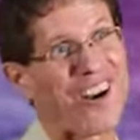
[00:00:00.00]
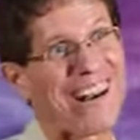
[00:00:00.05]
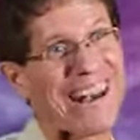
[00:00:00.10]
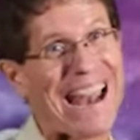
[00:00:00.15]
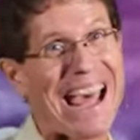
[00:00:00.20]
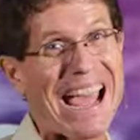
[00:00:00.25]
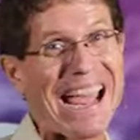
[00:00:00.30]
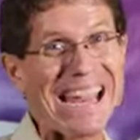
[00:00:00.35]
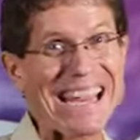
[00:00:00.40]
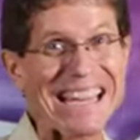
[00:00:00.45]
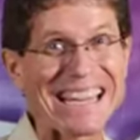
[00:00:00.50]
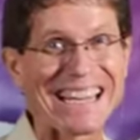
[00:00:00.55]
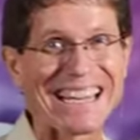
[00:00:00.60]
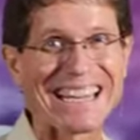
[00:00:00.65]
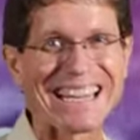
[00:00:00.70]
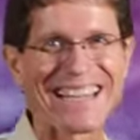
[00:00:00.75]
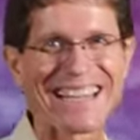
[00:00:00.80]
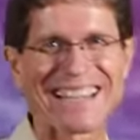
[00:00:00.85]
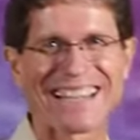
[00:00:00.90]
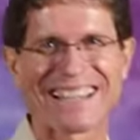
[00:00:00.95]
like?
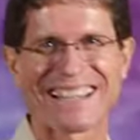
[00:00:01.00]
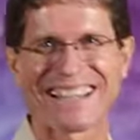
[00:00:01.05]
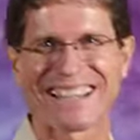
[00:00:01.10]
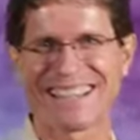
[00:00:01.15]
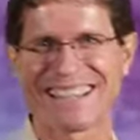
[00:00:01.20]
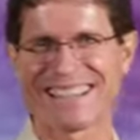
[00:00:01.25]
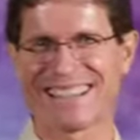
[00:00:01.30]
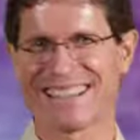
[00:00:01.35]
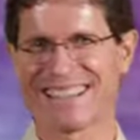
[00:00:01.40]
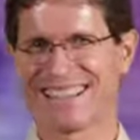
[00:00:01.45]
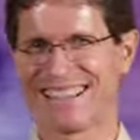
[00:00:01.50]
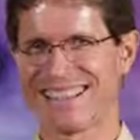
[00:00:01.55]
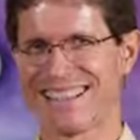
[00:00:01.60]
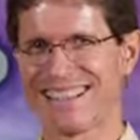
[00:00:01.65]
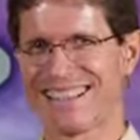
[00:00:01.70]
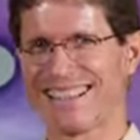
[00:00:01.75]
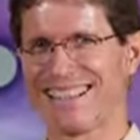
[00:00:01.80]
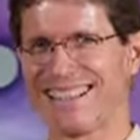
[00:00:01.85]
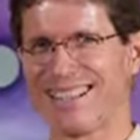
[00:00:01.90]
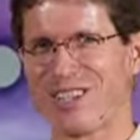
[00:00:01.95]

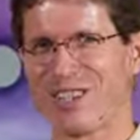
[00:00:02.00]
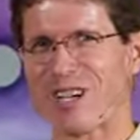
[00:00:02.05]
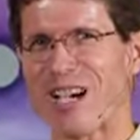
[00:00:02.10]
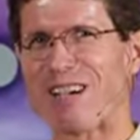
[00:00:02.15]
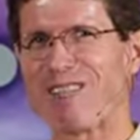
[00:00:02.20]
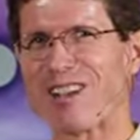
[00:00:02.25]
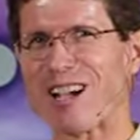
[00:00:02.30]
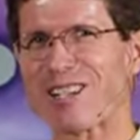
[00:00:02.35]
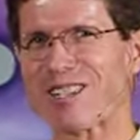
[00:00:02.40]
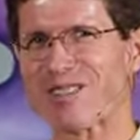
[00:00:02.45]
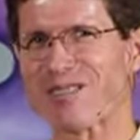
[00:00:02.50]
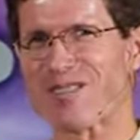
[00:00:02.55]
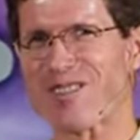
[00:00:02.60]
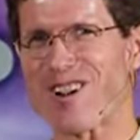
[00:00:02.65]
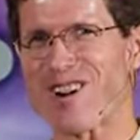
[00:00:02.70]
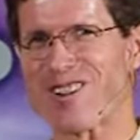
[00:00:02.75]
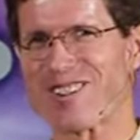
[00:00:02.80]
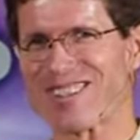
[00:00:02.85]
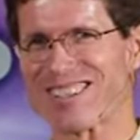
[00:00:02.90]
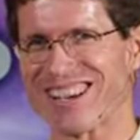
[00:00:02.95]
You have lots of
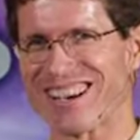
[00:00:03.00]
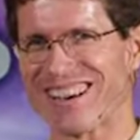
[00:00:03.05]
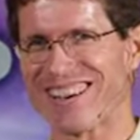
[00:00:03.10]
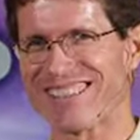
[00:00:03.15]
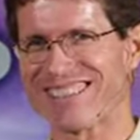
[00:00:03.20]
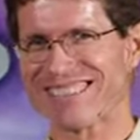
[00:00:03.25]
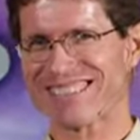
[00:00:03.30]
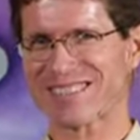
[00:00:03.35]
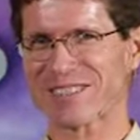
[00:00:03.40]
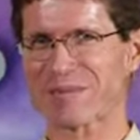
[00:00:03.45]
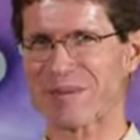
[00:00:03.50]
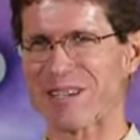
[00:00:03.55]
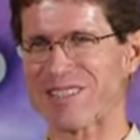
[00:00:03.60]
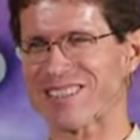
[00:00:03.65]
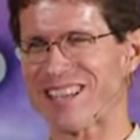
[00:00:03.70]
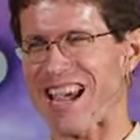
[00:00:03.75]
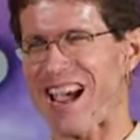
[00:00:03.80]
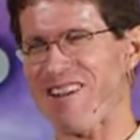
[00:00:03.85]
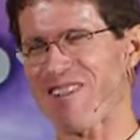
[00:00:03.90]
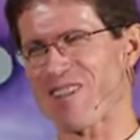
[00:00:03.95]
frogs here,
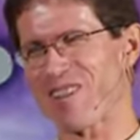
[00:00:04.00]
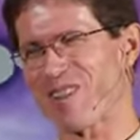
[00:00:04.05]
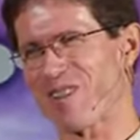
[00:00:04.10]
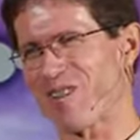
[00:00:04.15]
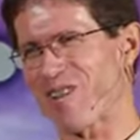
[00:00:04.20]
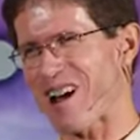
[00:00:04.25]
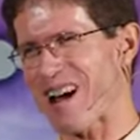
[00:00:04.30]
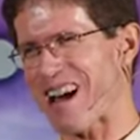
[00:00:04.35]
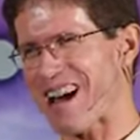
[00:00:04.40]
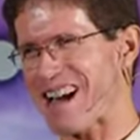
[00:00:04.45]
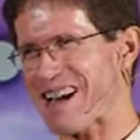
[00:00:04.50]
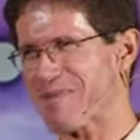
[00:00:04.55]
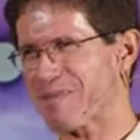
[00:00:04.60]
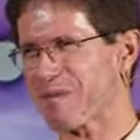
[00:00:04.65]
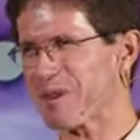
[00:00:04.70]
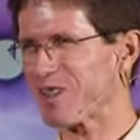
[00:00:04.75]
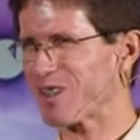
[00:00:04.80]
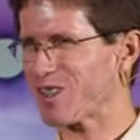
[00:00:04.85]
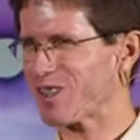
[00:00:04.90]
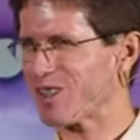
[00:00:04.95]
especially after the rain.
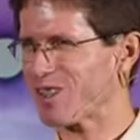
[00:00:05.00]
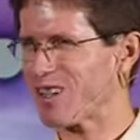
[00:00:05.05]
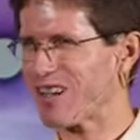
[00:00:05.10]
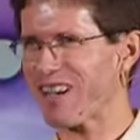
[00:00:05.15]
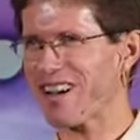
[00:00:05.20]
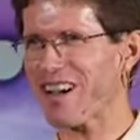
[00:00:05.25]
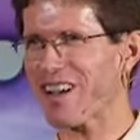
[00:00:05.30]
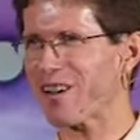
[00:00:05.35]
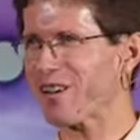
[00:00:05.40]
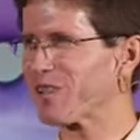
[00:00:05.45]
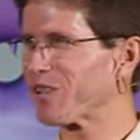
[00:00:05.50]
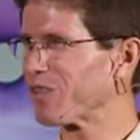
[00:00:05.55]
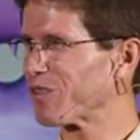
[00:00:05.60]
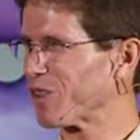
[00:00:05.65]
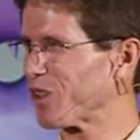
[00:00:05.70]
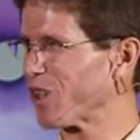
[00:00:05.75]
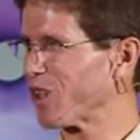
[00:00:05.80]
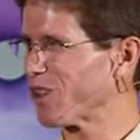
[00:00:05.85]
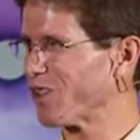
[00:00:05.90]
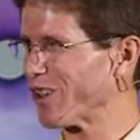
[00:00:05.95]
What did you hear? I don't know if
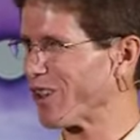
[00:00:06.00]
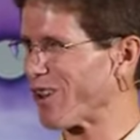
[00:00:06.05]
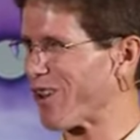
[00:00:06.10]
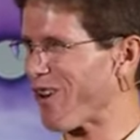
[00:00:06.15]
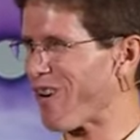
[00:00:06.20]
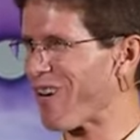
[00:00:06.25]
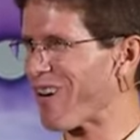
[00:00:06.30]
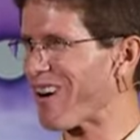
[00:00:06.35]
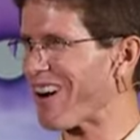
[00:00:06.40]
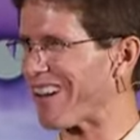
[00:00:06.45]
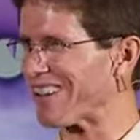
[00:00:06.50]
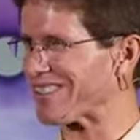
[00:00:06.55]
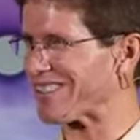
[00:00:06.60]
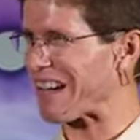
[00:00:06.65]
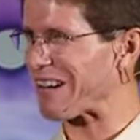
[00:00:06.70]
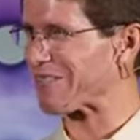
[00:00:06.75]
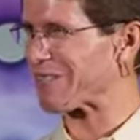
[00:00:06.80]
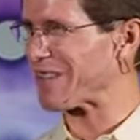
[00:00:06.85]
you heard the chorus after